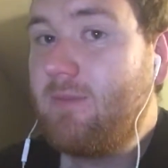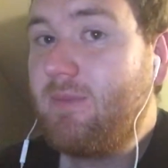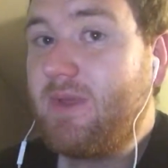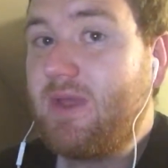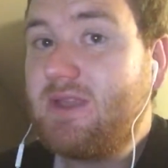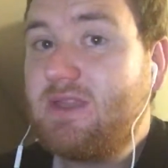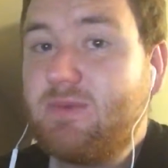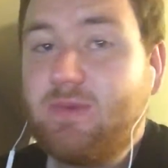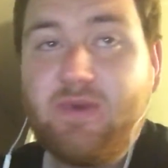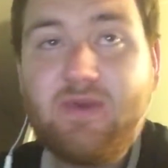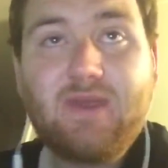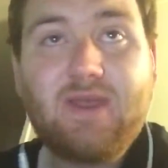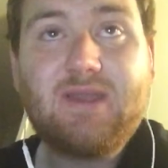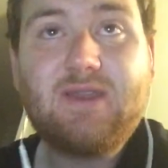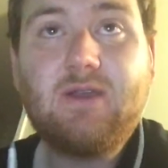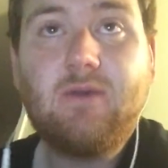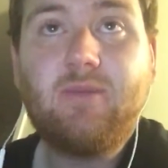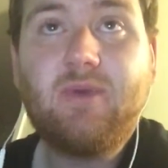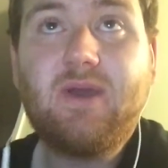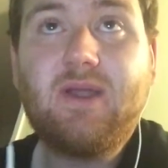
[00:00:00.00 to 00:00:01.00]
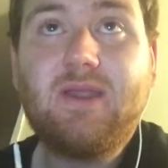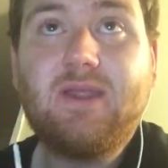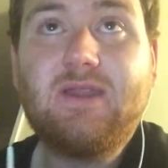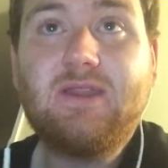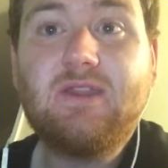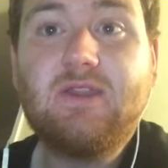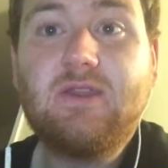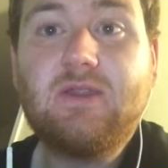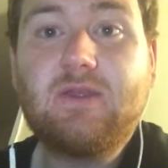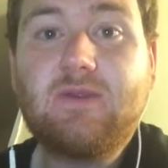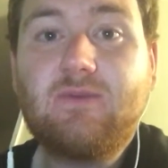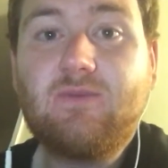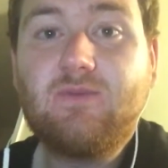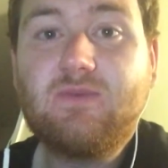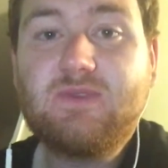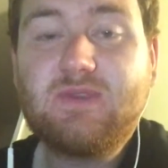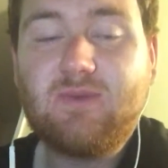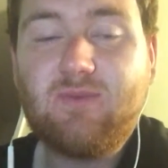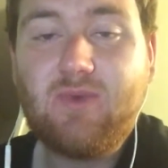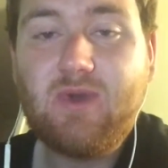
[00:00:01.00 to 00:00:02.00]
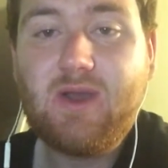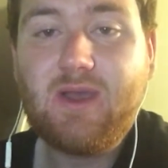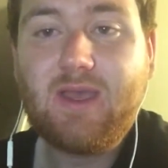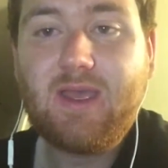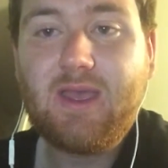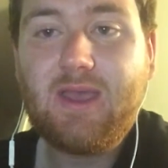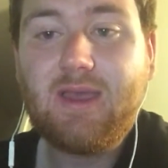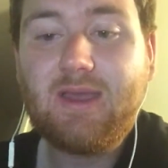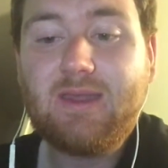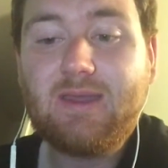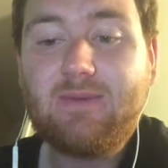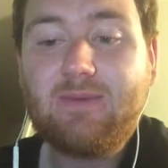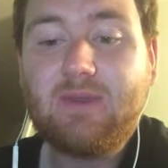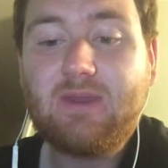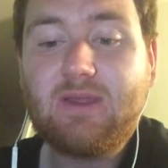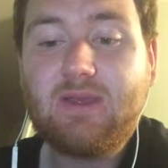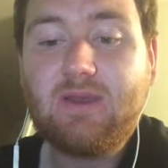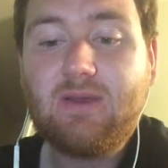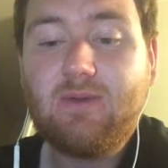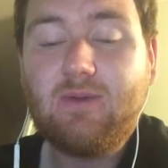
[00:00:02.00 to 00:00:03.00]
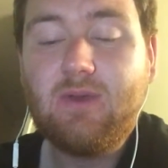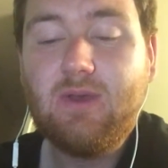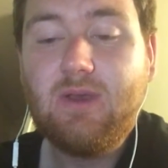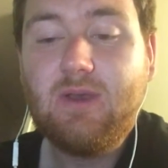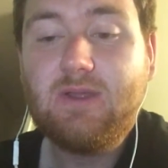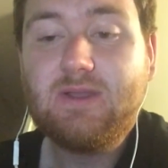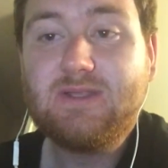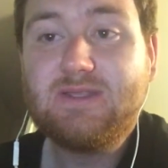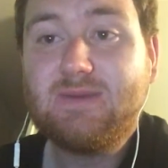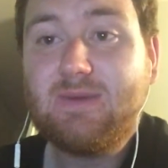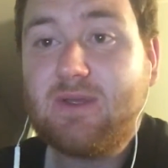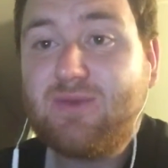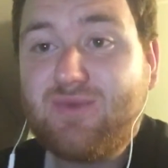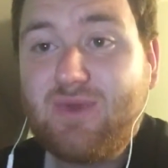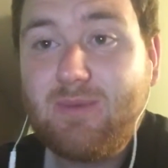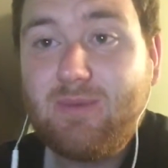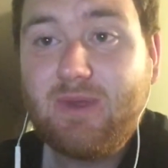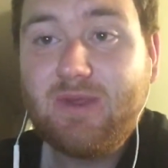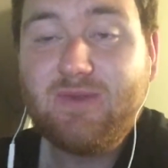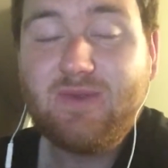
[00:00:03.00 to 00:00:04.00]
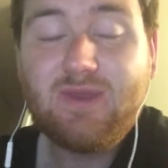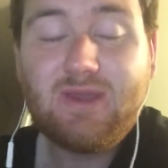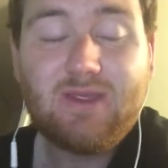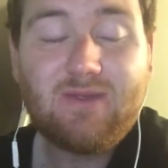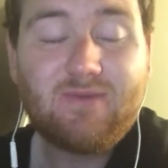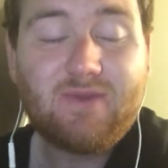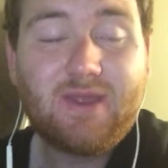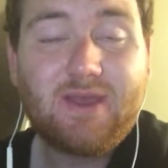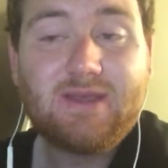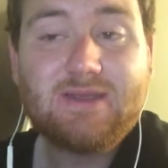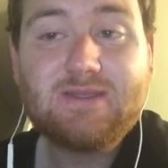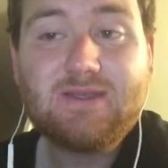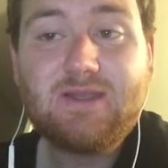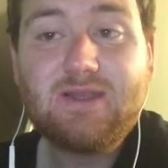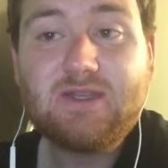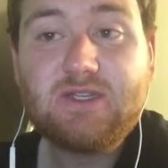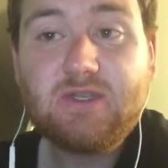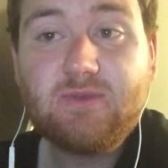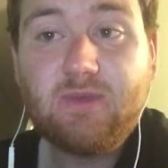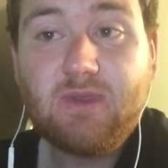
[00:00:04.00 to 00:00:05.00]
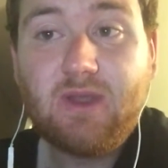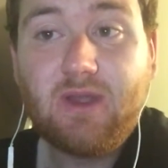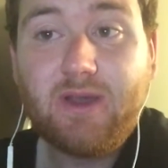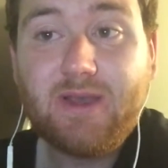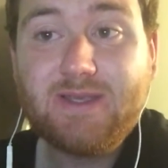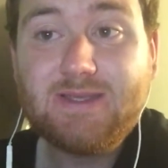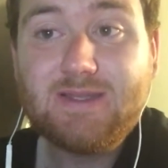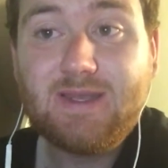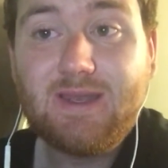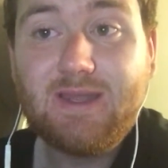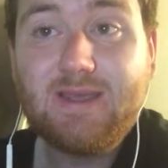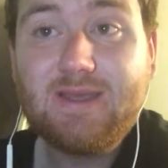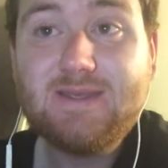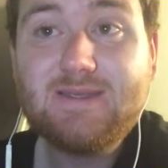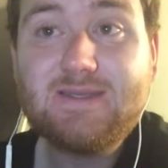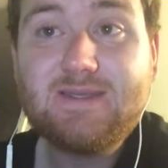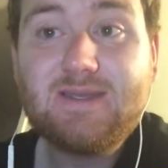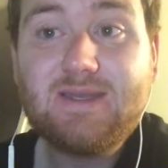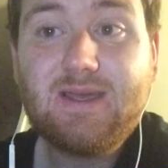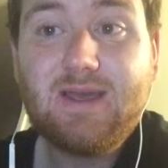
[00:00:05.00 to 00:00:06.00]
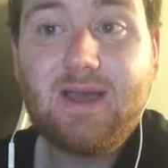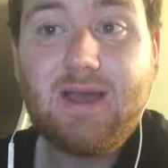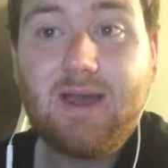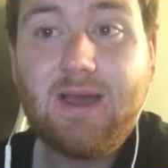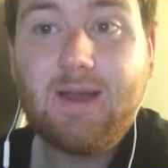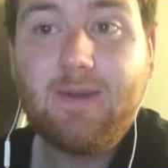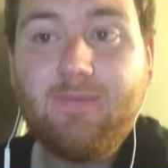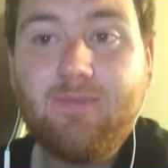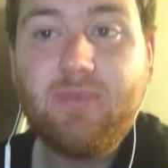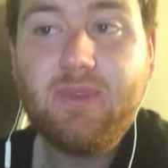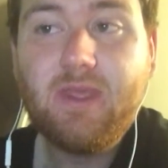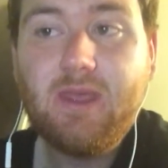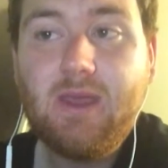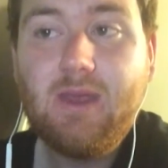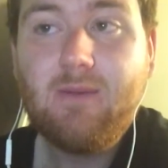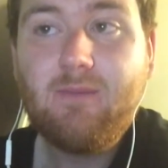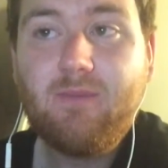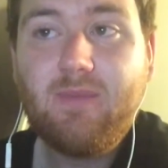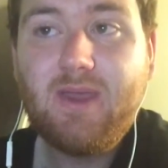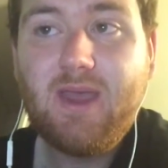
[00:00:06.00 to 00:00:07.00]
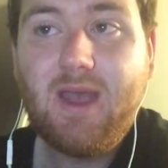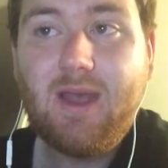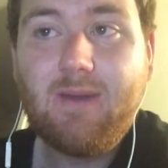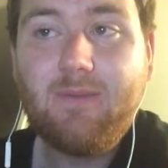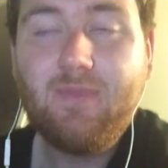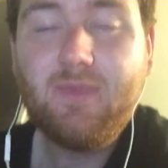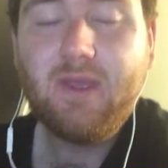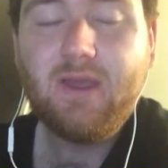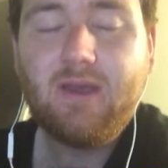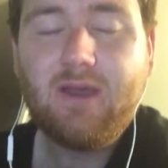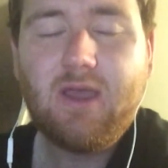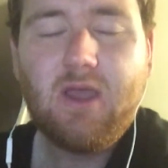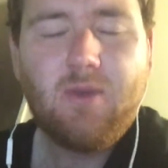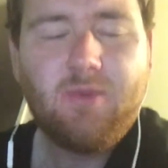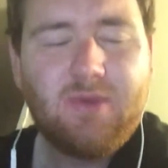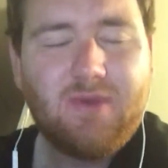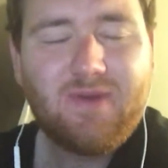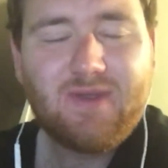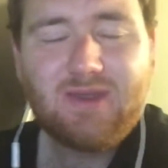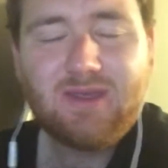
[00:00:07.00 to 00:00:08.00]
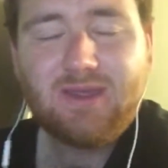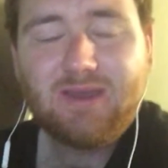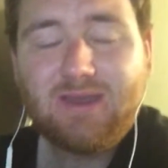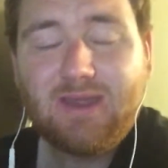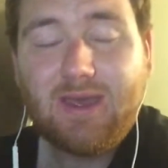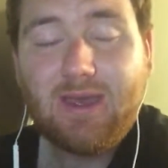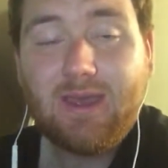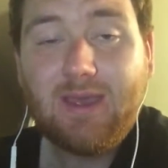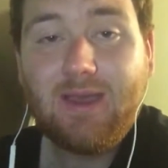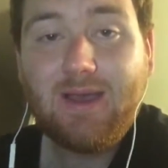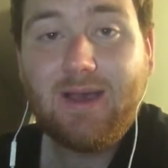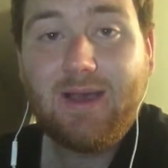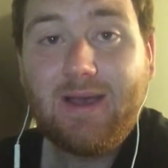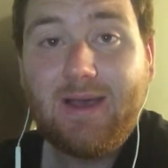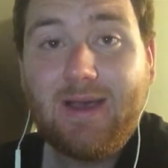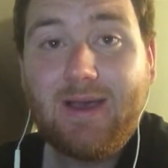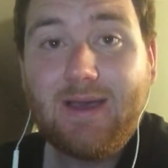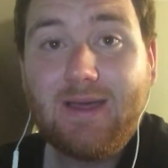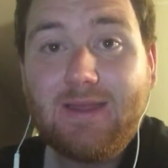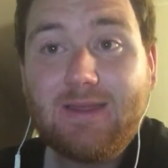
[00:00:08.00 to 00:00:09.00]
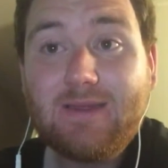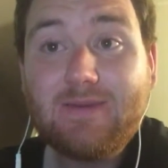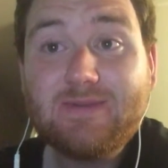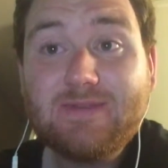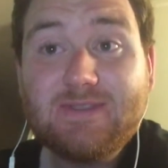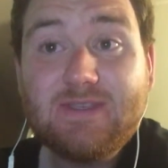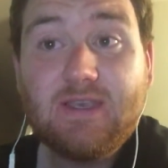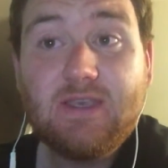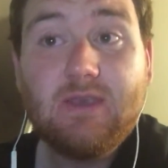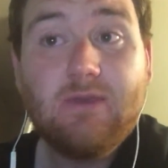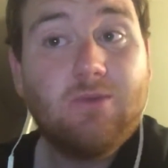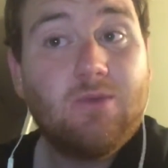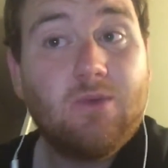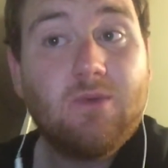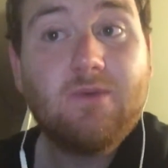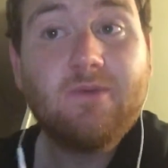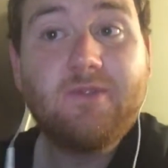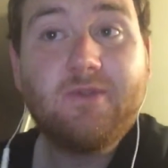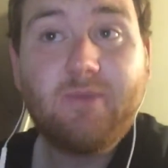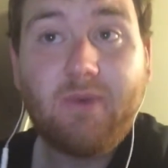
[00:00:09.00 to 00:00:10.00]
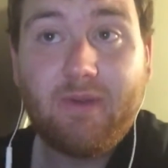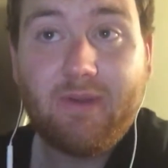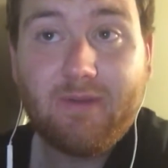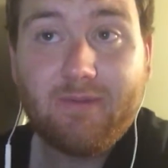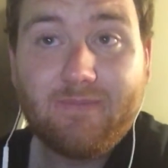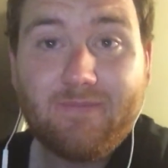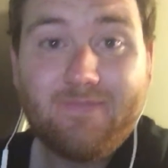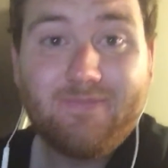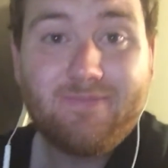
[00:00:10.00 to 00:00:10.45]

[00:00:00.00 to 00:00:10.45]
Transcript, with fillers: But yeah, tomorrow I'm getting up early to do some working, and I'm going to go to see my grandmother in the evening. So that should be nice at least. Um, but yeah, I hope you had a good day, and I will see you all tomorrow.